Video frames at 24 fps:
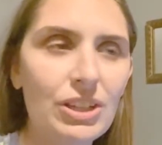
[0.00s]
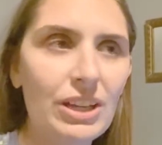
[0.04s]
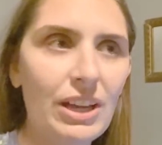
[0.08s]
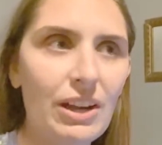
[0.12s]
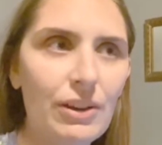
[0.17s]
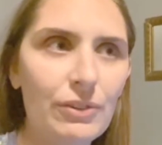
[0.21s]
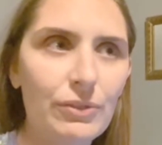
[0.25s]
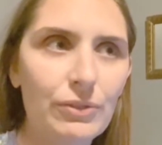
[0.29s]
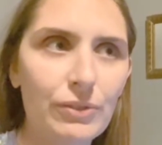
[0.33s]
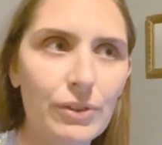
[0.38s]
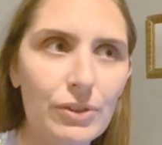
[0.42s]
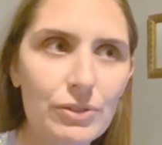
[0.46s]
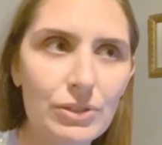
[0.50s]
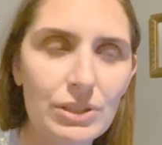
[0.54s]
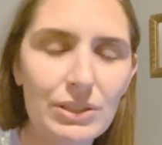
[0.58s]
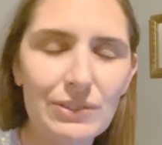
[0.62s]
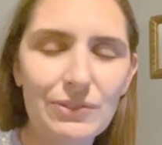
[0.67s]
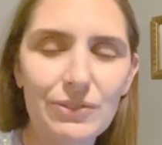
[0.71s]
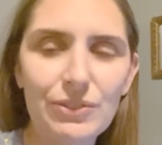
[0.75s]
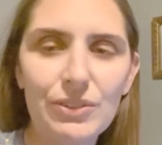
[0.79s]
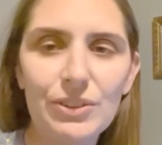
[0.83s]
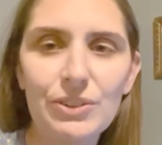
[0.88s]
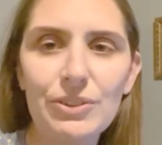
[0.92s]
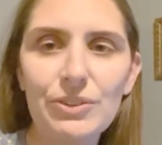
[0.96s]
have frozen
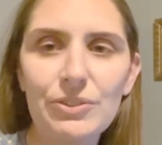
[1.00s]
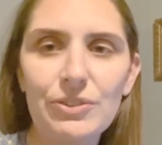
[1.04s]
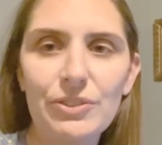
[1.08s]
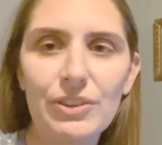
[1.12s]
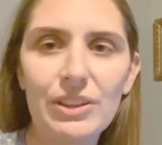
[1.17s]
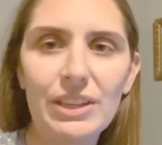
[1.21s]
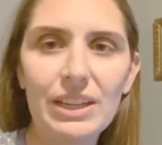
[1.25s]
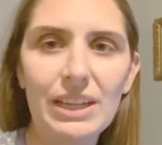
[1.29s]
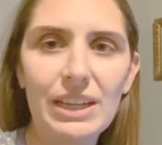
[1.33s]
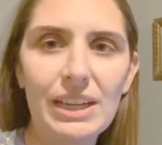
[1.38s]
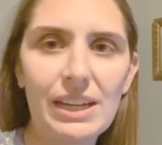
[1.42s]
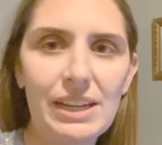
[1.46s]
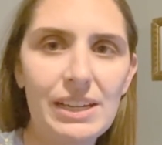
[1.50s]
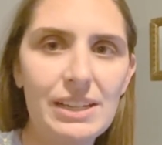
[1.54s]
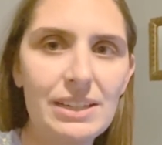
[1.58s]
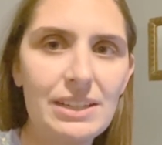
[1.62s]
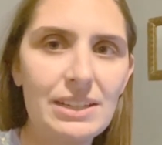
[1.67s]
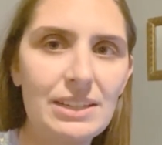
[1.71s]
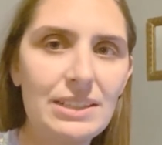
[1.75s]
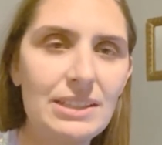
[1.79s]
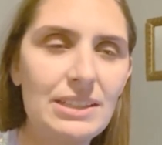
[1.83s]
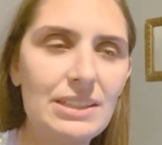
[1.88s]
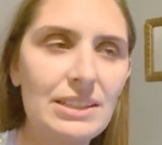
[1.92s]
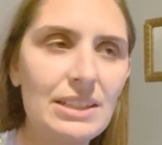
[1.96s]
fruit for the
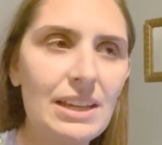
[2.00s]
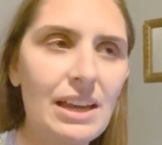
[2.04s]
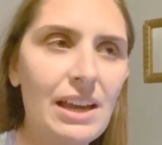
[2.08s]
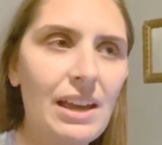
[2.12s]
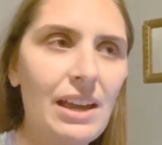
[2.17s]
kids,